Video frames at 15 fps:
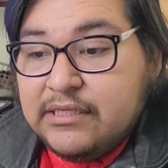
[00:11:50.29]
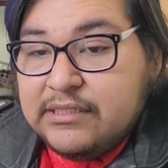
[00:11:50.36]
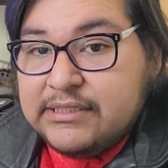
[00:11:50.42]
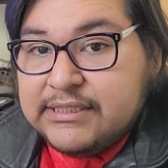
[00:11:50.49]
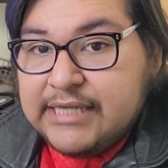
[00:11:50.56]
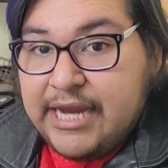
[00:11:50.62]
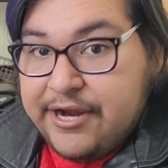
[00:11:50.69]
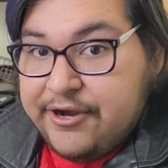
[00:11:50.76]

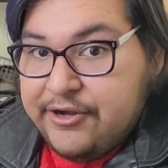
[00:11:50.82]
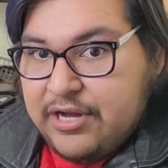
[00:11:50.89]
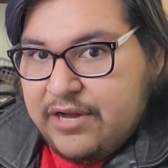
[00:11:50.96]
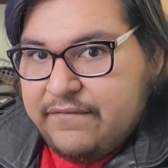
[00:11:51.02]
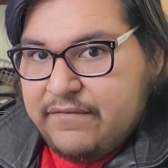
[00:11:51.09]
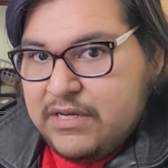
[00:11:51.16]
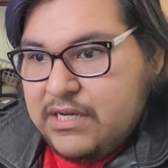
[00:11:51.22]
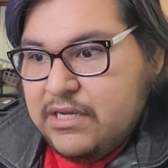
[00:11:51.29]
scared
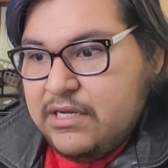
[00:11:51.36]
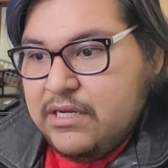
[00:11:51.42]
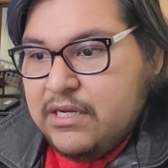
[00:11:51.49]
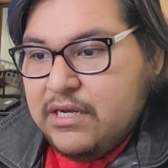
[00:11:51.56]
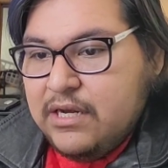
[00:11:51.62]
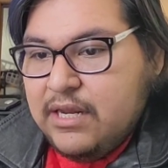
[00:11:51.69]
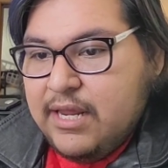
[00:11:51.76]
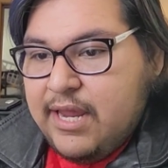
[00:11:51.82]
even.
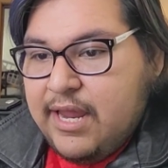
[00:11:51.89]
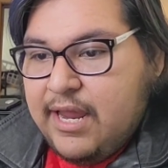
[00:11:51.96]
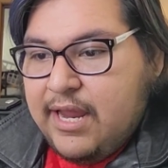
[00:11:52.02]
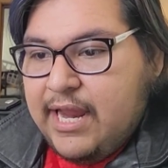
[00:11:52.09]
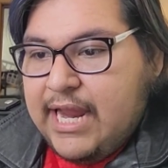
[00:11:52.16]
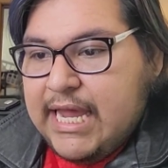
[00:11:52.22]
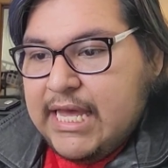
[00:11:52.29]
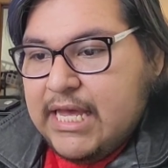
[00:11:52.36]

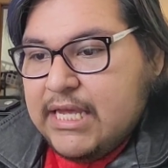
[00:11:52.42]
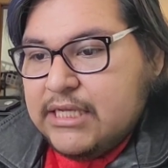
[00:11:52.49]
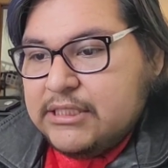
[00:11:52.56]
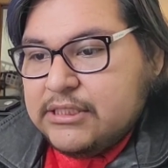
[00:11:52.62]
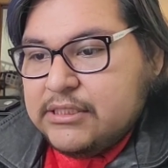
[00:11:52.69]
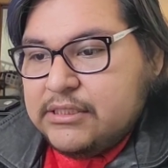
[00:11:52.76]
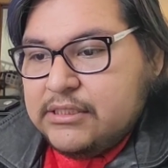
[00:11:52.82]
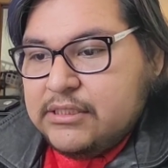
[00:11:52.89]

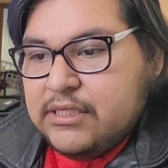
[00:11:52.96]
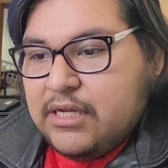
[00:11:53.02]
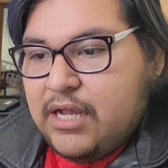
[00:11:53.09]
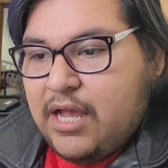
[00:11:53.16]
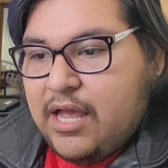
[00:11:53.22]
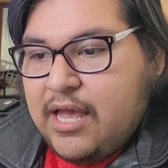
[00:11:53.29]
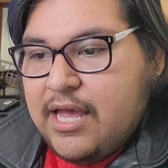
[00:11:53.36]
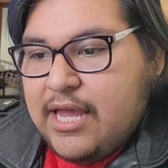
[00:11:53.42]
And
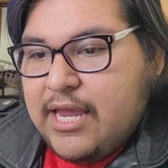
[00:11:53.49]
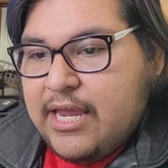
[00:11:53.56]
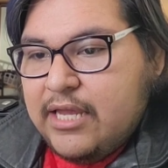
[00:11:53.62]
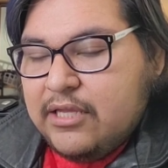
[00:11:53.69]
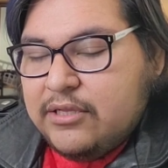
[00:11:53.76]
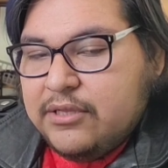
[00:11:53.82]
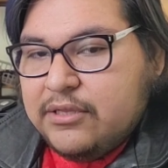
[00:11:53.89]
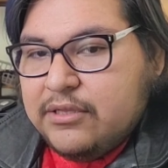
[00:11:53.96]

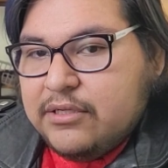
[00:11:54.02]
I'm